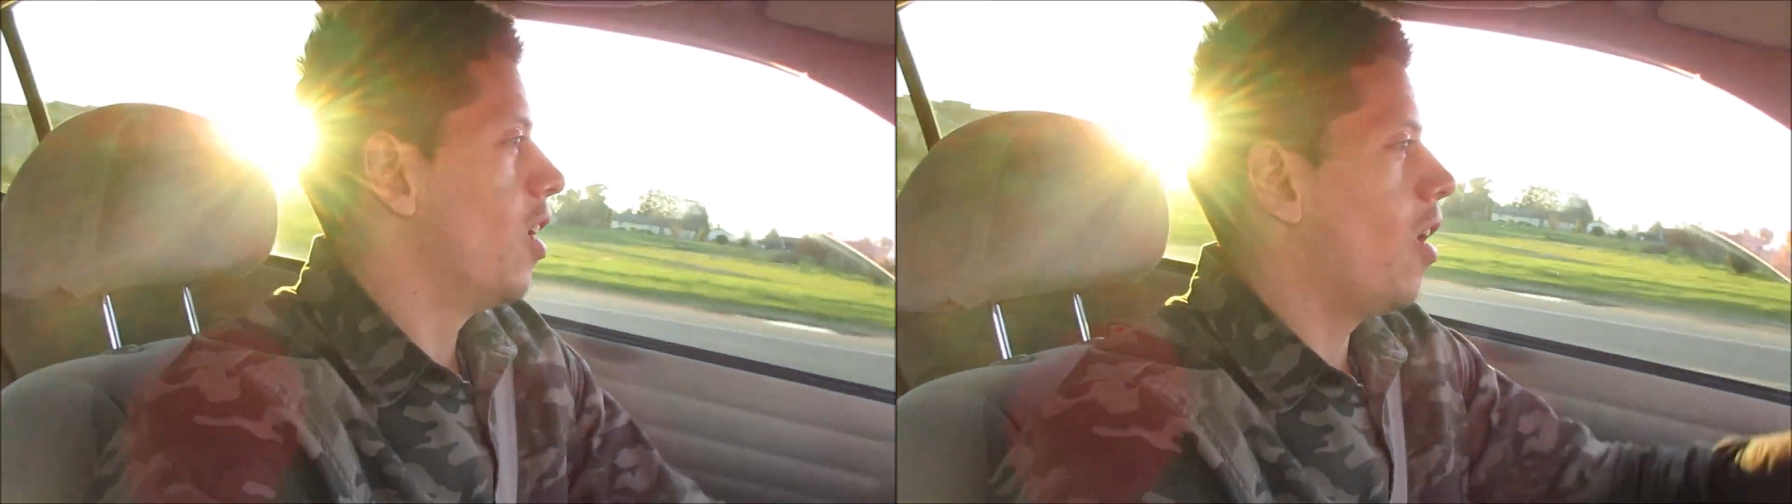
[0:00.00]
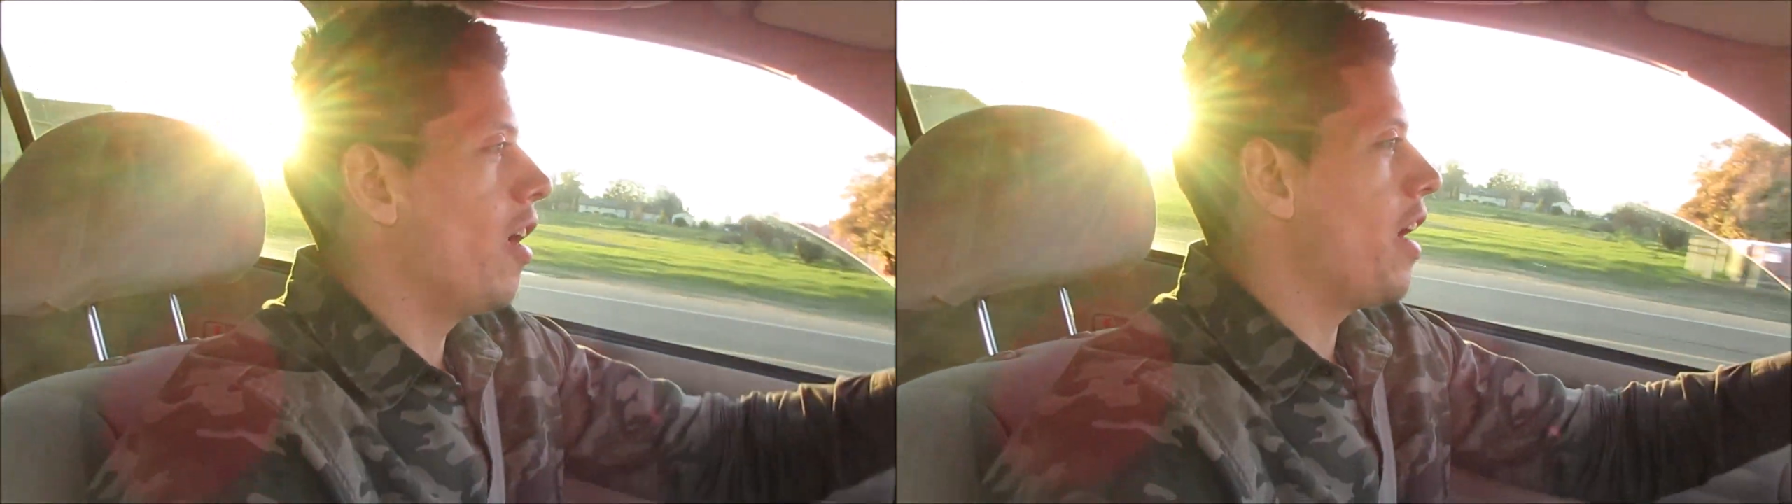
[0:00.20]

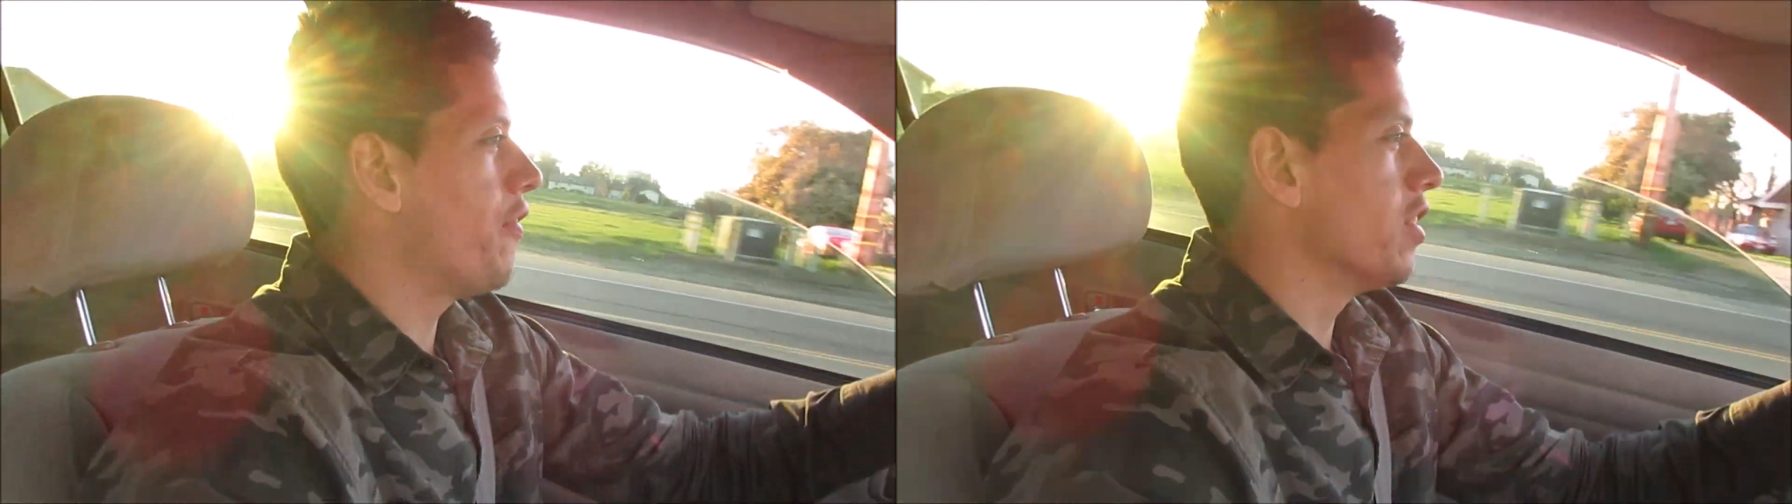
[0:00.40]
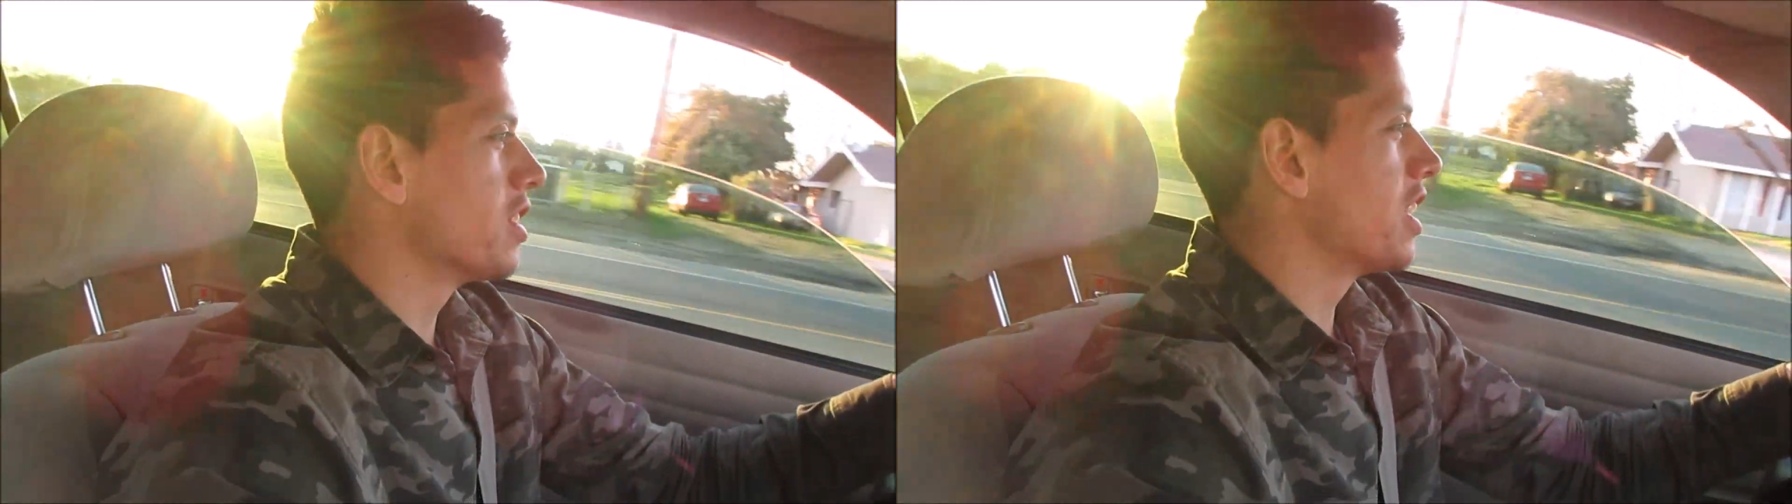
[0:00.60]
Oh, that
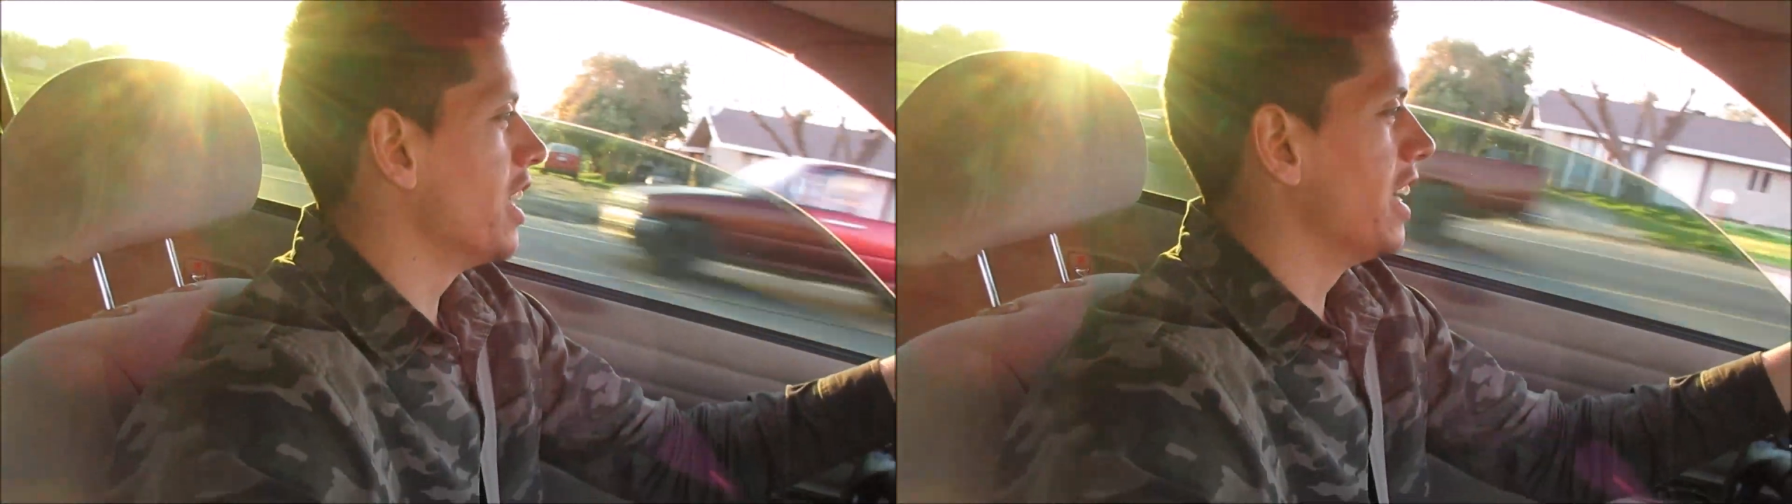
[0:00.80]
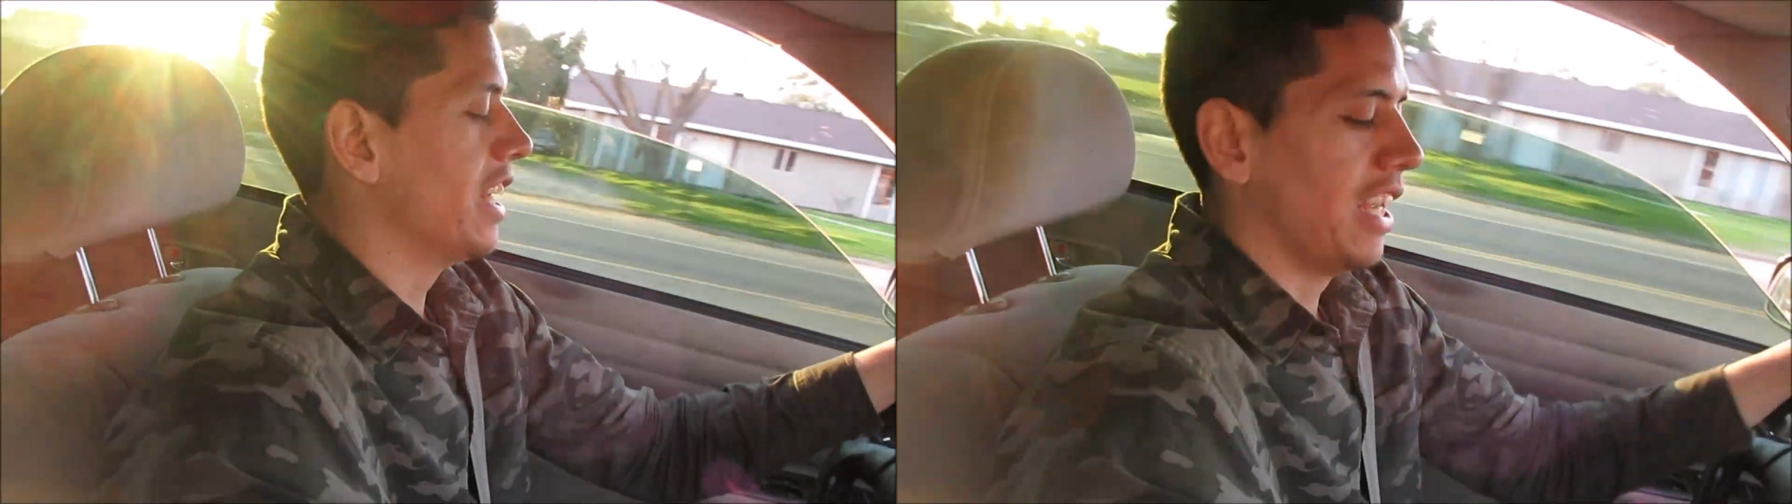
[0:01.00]
feels
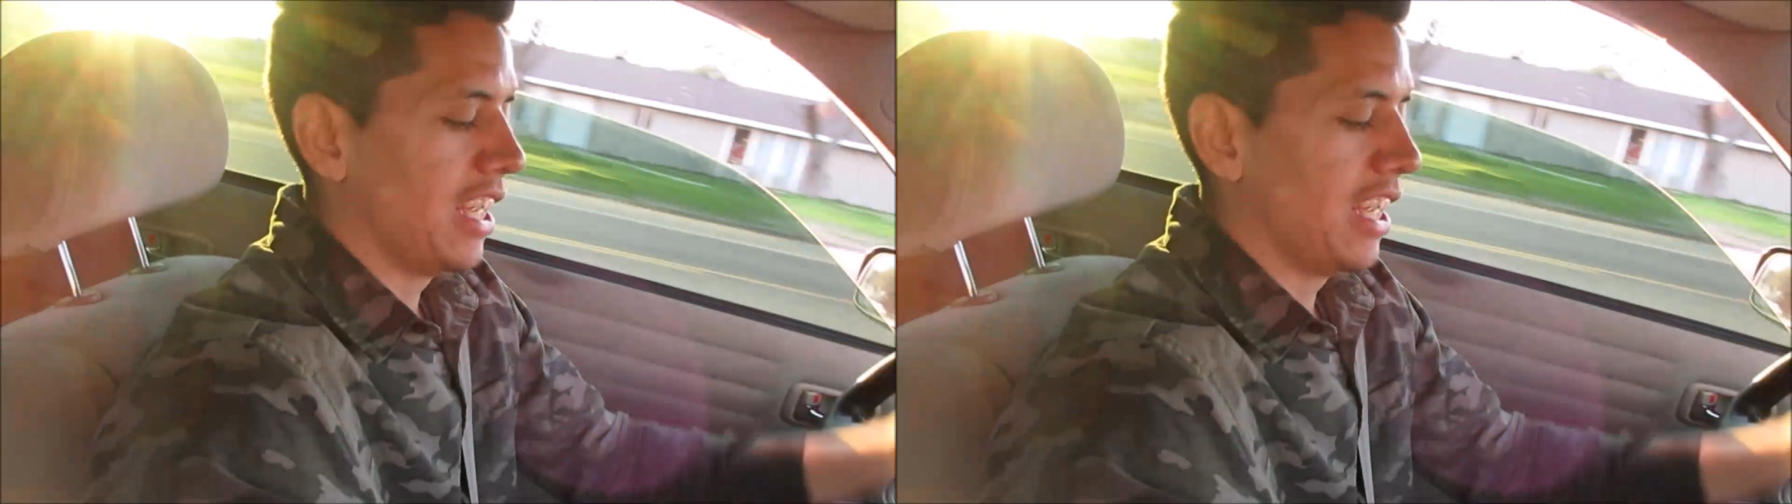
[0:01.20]
good.